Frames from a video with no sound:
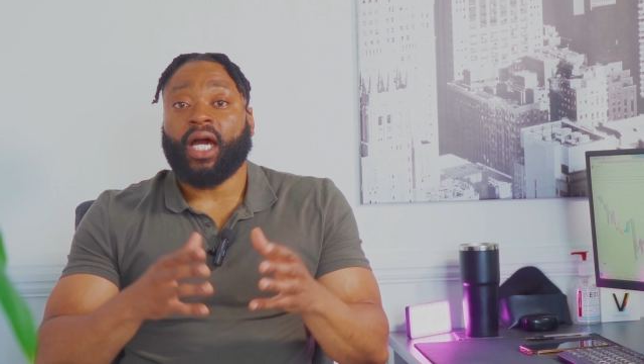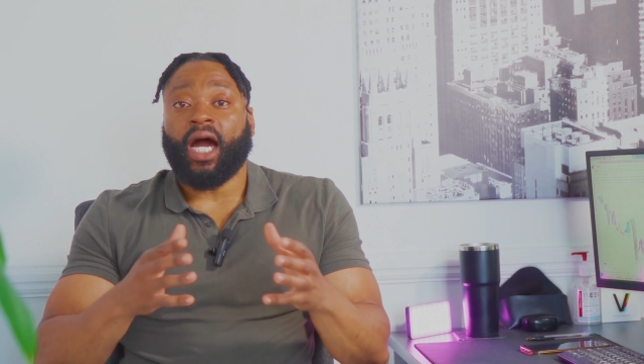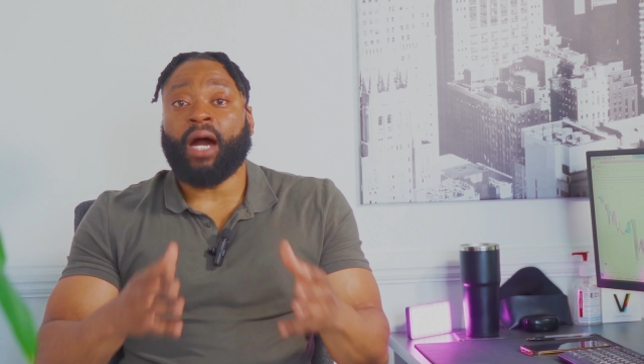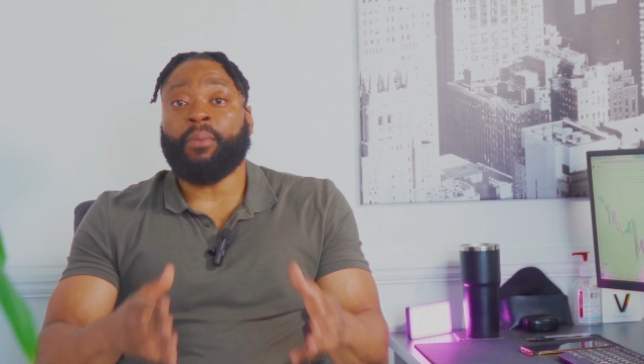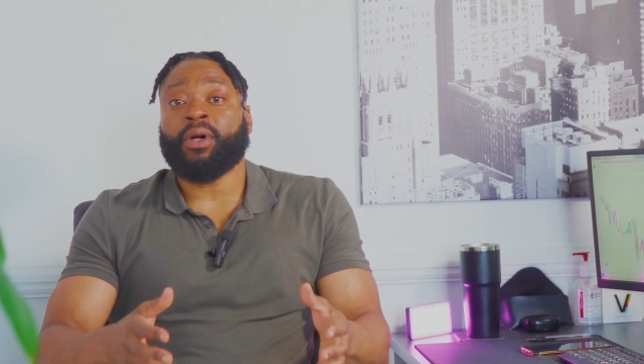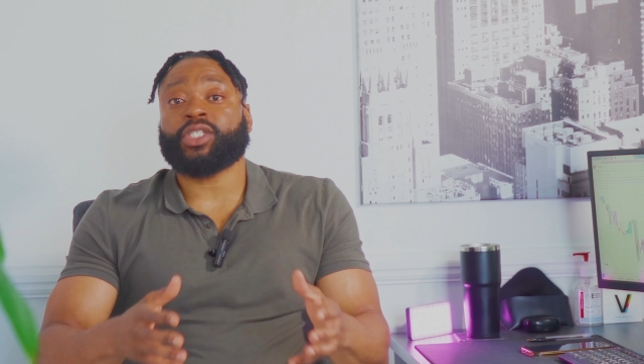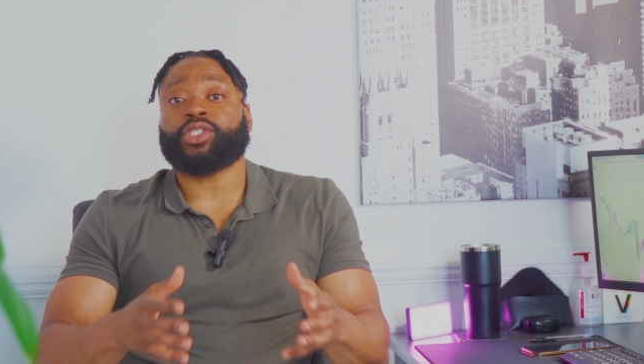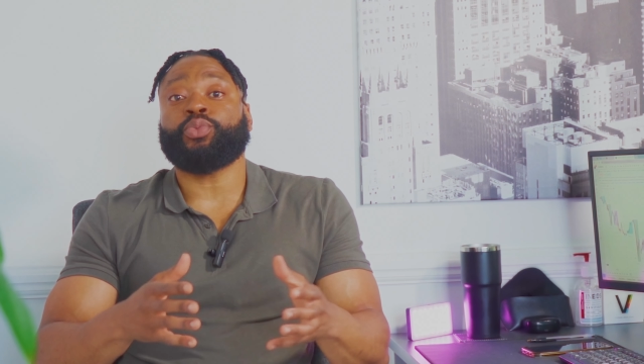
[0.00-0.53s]

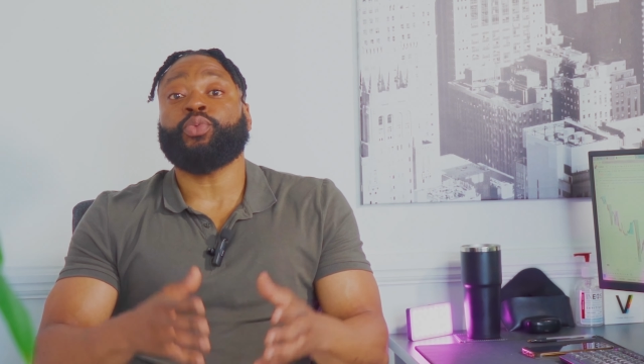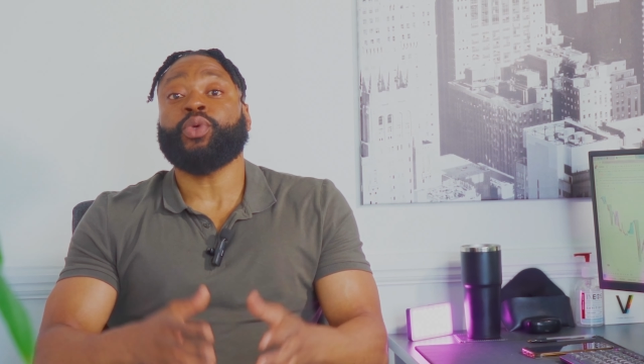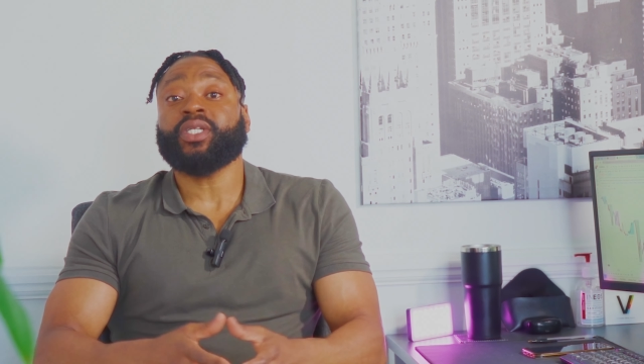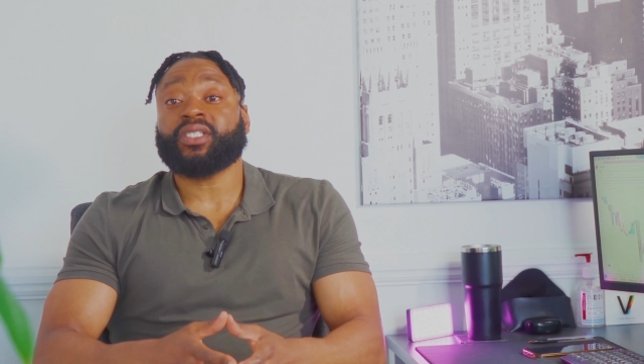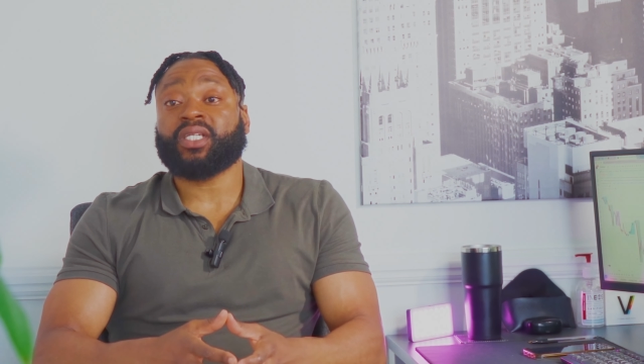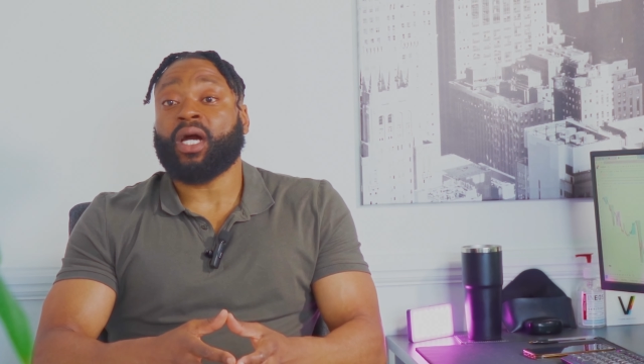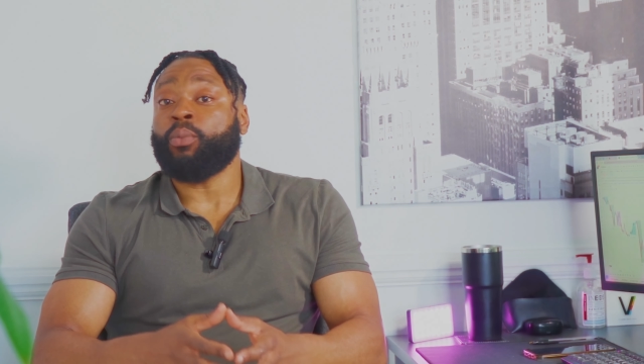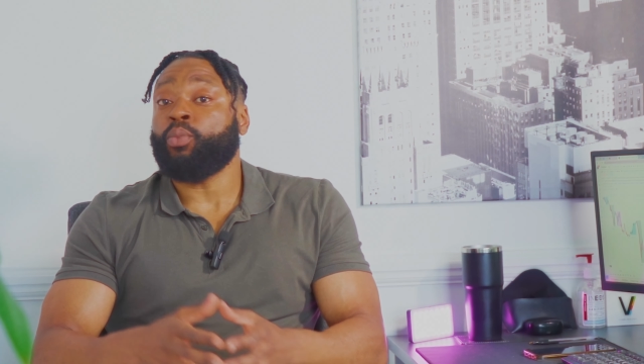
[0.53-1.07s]
how much
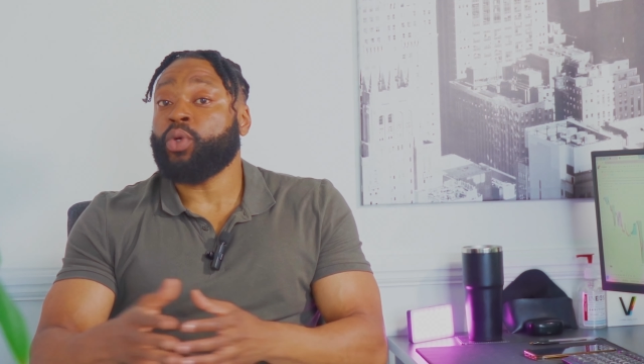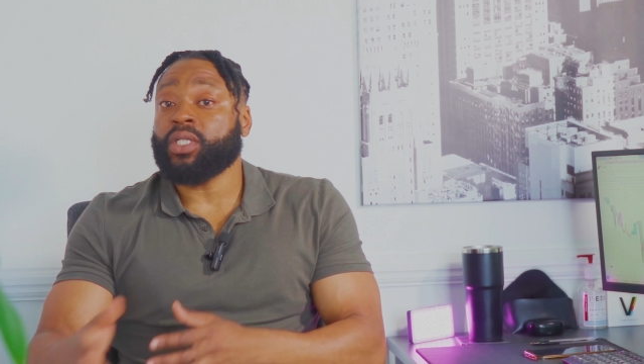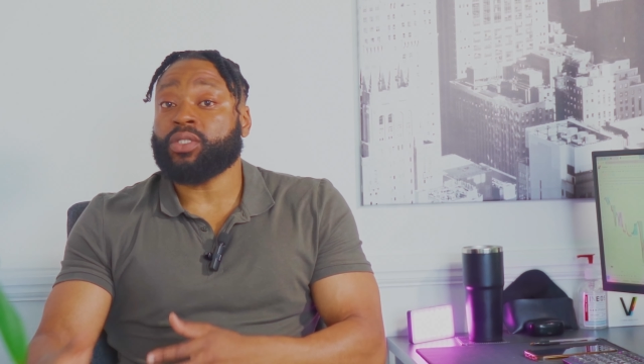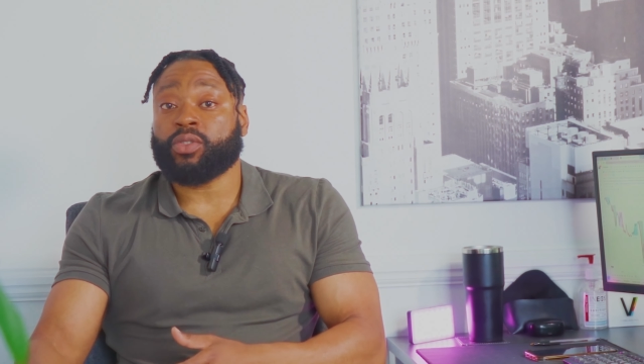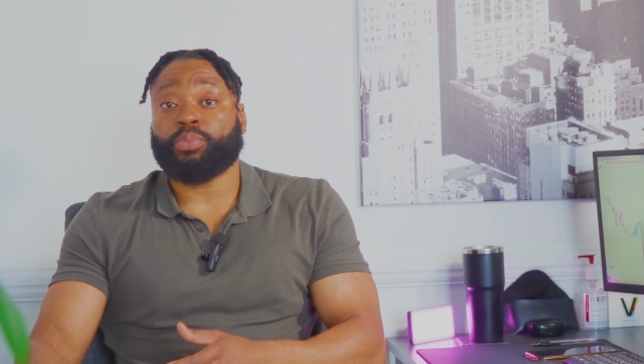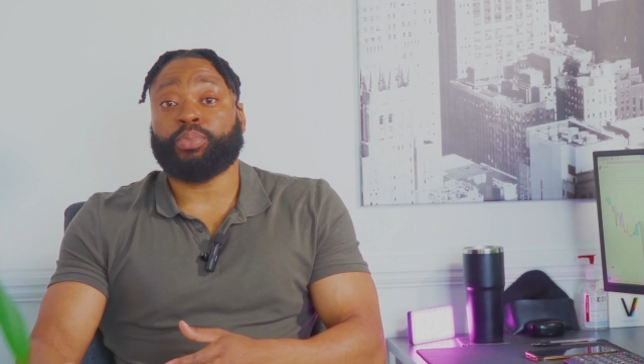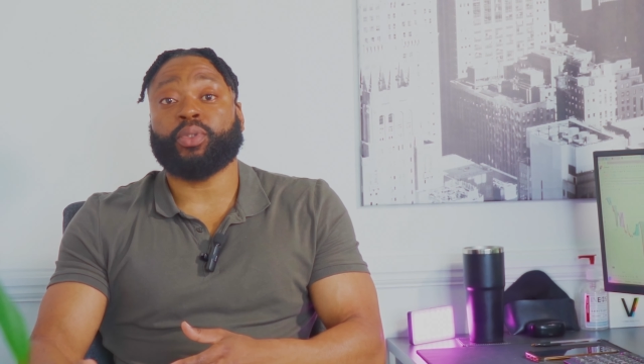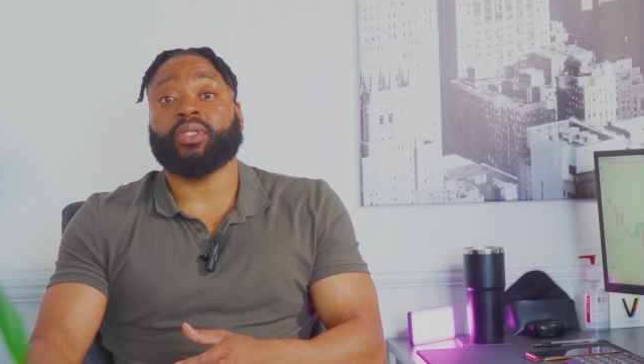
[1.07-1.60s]
risk I'm willing
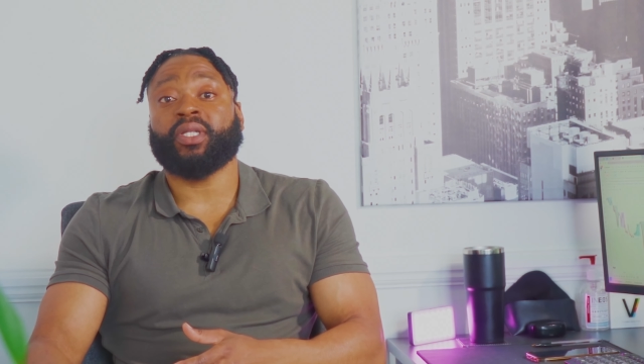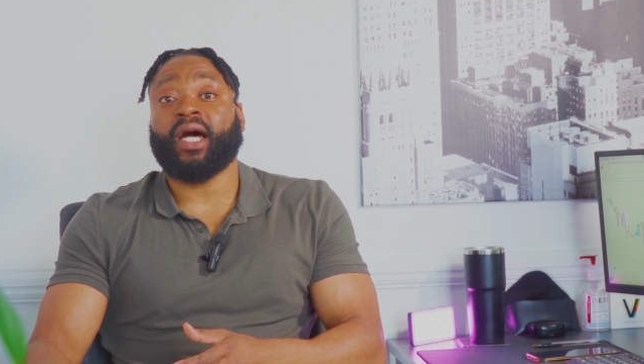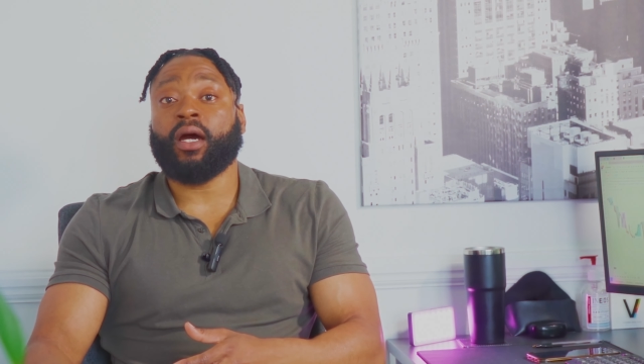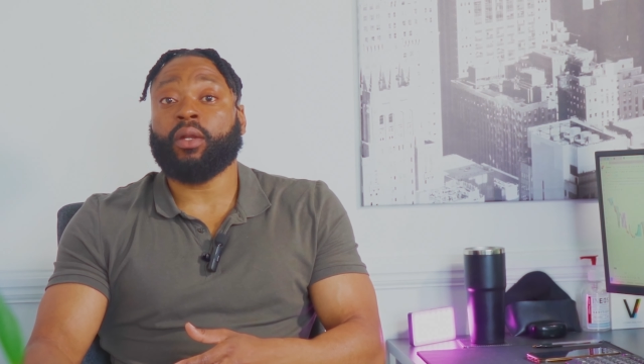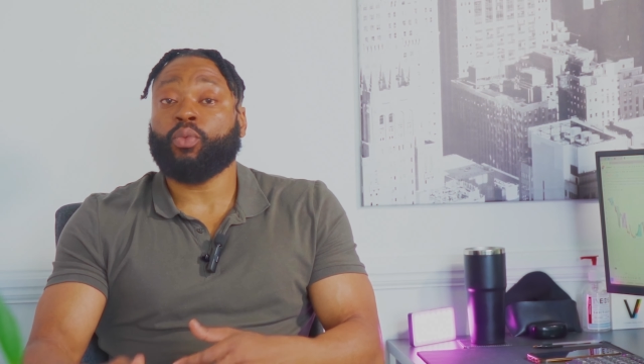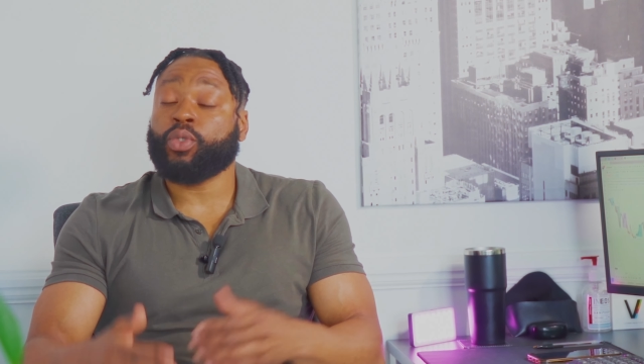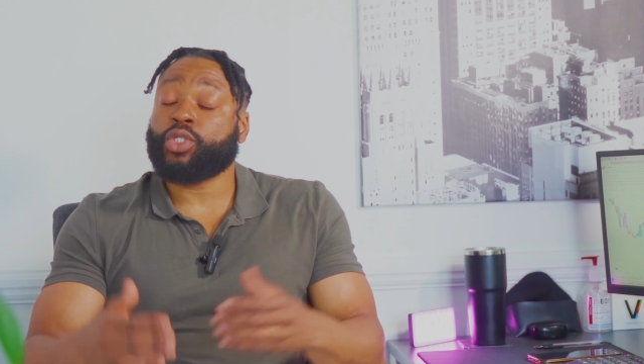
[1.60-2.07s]
to put down,